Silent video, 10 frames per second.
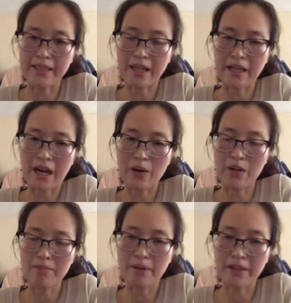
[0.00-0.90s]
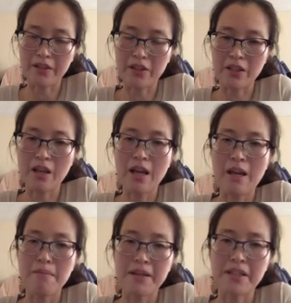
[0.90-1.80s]
caret plus G
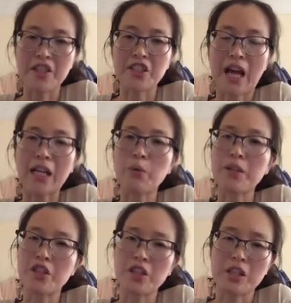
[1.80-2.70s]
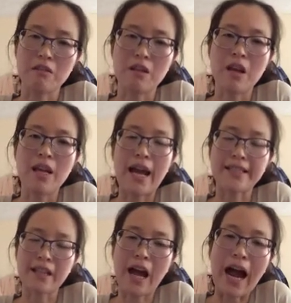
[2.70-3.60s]
means it started with G. It has the
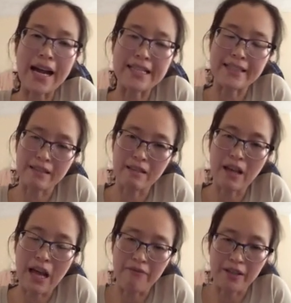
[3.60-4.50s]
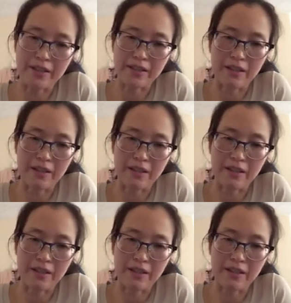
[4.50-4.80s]
highest efficacy